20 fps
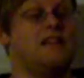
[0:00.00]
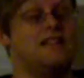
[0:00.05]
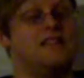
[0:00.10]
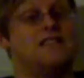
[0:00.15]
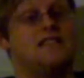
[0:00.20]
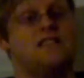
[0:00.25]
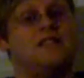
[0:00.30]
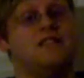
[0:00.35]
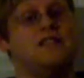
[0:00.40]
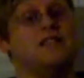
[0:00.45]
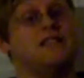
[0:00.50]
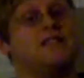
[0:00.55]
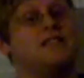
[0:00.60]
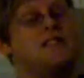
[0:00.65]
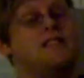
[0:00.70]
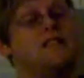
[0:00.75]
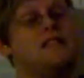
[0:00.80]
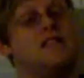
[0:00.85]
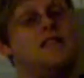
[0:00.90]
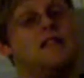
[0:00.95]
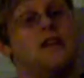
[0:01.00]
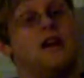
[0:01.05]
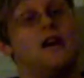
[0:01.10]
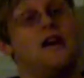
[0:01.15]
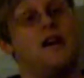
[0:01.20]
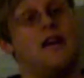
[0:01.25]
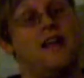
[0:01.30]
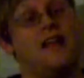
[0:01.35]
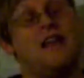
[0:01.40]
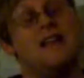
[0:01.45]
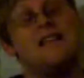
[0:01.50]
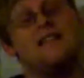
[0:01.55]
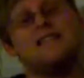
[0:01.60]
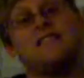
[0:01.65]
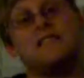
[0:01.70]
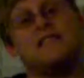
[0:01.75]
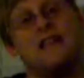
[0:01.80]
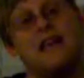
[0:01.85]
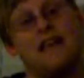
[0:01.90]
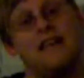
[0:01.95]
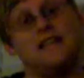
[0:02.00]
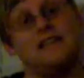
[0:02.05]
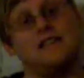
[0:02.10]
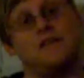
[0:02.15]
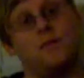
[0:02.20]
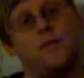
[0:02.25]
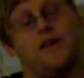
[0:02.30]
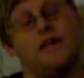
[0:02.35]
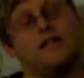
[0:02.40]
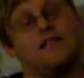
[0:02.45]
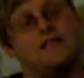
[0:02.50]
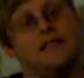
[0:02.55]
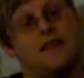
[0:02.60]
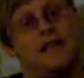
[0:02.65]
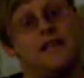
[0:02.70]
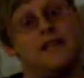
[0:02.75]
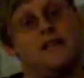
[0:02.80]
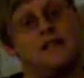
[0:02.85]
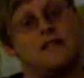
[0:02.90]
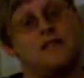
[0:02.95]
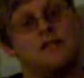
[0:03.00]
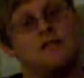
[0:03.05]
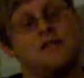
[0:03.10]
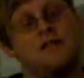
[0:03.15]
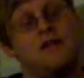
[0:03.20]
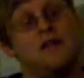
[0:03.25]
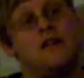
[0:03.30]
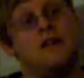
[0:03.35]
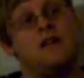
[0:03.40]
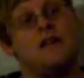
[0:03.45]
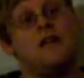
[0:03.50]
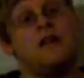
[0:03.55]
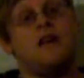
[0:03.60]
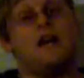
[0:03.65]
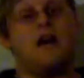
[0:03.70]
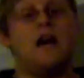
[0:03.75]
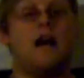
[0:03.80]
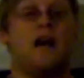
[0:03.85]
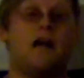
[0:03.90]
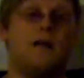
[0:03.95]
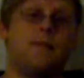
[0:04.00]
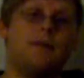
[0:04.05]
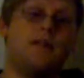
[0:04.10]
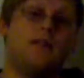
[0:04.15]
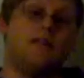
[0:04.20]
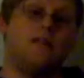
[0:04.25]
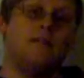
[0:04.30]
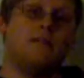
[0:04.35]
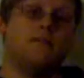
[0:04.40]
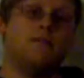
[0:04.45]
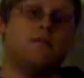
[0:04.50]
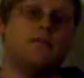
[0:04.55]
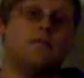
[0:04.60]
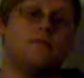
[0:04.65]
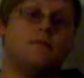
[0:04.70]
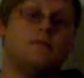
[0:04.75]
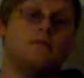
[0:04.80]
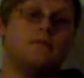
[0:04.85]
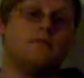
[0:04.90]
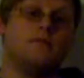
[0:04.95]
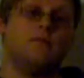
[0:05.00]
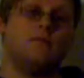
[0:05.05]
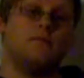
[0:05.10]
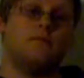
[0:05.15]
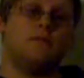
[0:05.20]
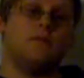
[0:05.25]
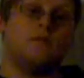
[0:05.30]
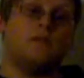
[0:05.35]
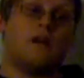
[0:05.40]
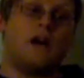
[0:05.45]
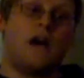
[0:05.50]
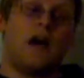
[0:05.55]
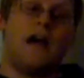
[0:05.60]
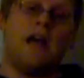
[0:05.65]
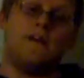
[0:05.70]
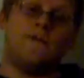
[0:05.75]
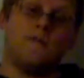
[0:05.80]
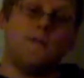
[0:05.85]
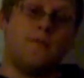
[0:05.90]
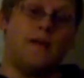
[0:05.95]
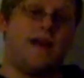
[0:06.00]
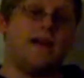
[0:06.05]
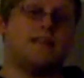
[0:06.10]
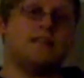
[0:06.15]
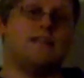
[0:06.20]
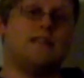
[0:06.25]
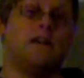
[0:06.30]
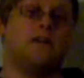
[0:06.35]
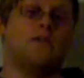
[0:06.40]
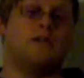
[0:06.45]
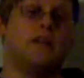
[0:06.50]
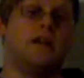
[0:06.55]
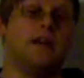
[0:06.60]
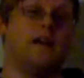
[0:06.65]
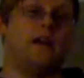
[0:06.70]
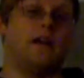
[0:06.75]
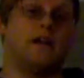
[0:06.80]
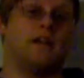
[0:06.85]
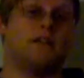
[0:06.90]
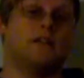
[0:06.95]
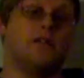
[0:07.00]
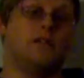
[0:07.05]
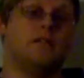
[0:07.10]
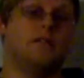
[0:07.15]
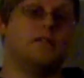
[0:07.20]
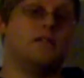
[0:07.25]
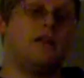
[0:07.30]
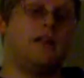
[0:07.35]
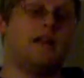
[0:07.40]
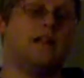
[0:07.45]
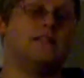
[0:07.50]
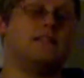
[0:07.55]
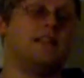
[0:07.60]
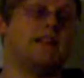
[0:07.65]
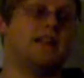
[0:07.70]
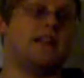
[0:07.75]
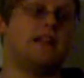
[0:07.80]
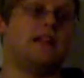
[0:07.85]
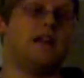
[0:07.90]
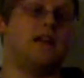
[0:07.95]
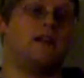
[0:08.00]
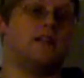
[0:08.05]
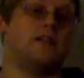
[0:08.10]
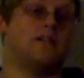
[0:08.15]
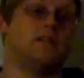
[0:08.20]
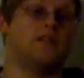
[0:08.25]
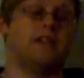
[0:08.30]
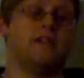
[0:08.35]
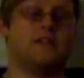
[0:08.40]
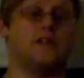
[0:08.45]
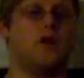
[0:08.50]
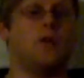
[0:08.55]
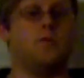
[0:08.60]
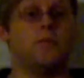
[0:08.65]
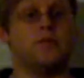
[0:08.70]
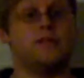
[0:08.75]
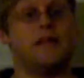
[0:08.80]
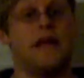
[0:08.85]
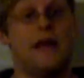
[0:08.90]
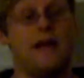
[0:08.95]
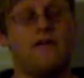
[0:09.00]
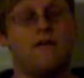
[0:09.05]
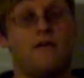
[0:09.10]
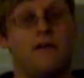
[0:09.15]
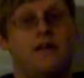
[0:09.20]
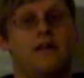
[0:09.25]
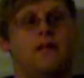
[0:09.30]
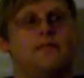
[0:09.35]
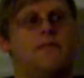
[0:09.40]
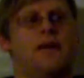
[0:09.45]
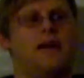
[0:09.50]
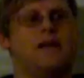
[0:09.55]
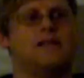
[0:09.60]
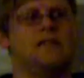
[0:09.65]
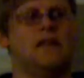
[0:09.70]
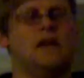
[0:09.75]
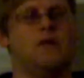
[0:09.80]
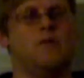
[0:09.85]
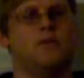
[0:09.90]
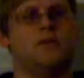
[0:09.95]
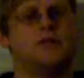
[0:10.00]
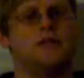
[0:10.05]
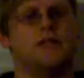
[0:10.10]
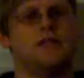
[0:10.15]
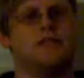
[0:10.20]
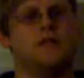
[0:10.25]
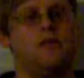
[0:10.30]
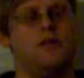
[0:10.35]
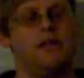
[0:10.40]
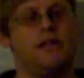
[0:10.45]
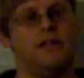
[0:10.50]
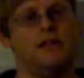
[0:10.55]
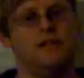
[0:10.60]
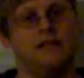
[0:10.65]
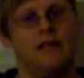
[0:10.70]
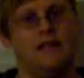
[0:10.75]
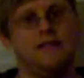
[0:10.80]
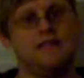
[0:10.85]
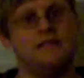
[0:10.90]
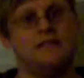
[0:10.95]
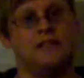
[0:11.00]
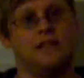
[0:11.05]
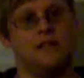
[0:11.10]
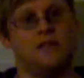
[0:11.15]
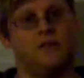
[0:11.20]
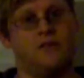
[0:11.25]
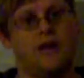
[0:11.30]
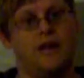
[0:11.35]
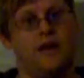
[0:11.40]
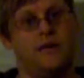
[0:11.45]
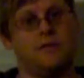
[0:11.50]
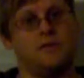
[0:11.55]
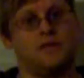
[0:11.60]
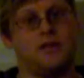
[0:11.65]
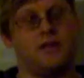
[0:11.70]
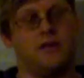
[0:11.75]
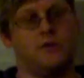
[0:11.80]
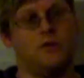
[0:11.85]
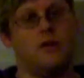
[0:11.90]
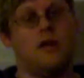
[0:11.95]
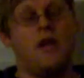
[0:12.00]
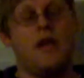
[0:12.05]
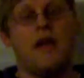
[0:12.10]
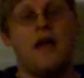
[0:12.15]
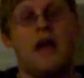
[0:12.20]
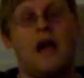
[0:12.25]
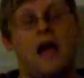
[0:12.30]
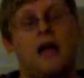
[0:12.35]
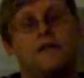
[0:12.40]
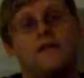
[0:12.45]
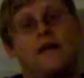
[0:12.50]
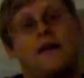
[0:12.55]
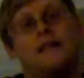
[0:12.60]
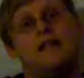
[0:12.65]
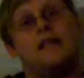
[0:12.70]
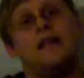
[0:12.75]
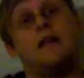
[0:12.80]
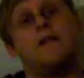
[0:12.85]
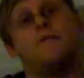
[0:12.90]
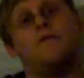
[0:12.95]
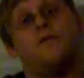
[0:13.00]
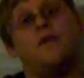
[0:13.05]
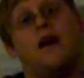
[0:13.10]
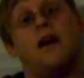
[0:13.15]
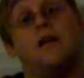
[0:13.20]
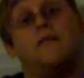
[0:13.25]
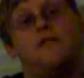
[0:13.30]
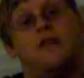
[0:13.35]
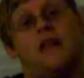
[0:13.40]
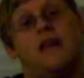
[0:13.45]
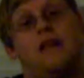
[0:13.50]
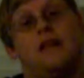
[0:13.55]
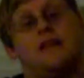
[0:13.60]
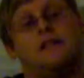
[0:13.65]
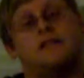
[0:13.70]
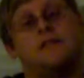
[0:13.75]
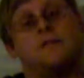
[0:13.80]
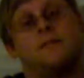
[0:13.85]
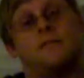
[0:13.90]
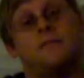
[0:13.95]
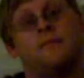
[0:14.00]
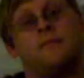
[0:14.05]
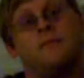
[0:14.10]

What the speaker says: It's just not. And it saddens me to say this. I mean, I have a maxed out character, and a second character that's almost halfway maxed out, which I started less than 3 hours ago. I've had the game 5 days.